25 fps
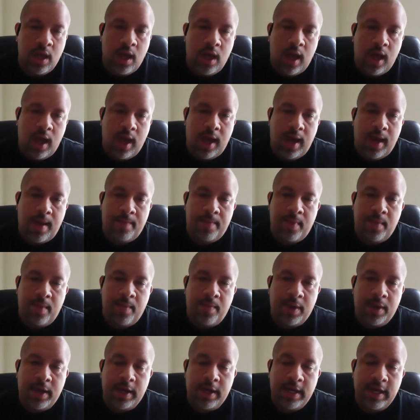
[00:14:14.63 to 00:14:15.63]

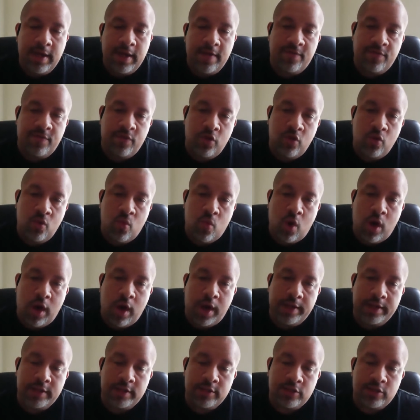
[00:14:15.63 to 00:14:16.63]
But if you
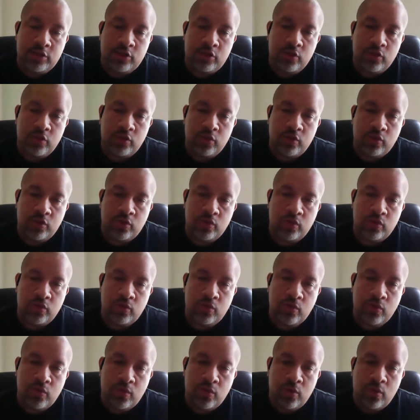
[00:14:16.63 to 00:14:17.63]
want to
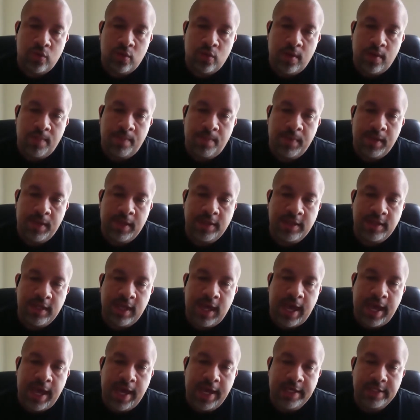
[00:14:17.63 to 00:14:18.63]
be the
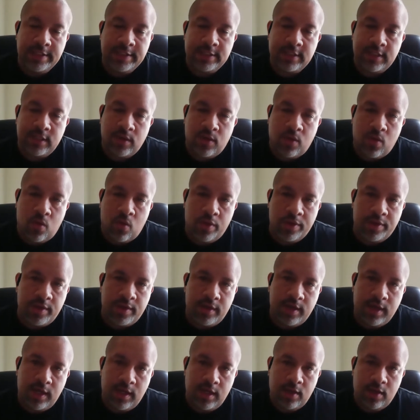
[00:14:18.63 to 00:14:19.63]
agent on the
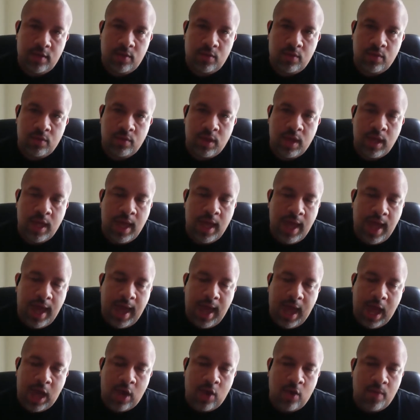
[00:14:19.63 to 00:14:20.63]
deal,
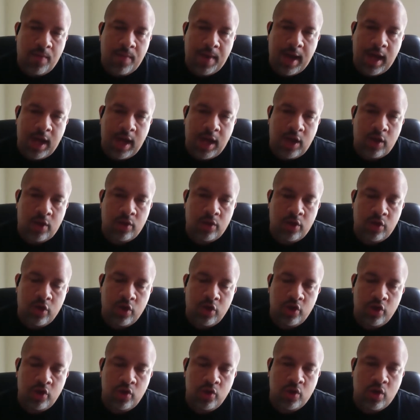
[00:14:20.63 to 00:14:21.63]
how about
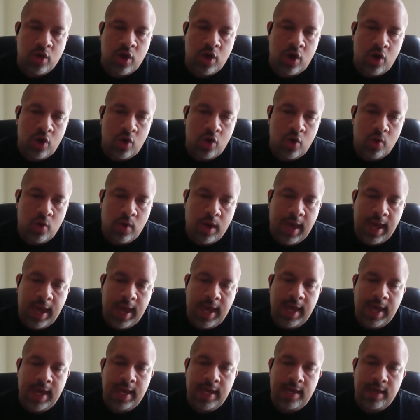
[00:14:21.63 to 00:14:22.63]
you go
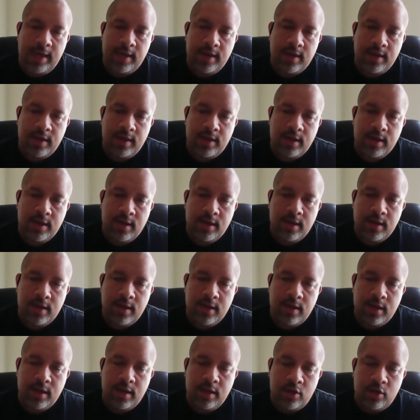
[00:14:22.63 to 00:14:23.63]
and
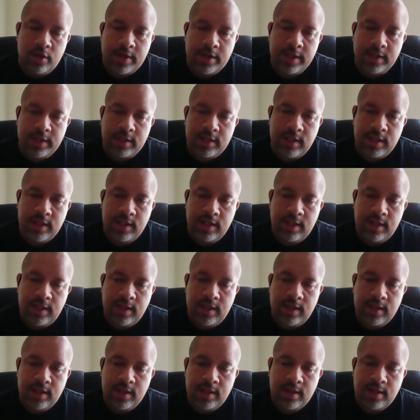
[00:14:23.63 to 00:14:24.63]
look at
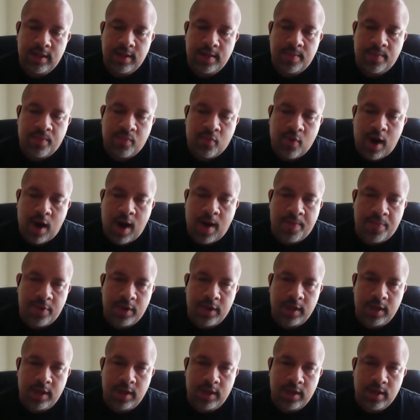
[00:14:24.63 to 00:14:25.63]
the
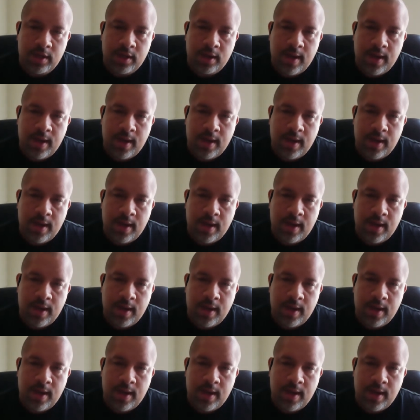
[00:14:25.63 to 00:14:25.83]
property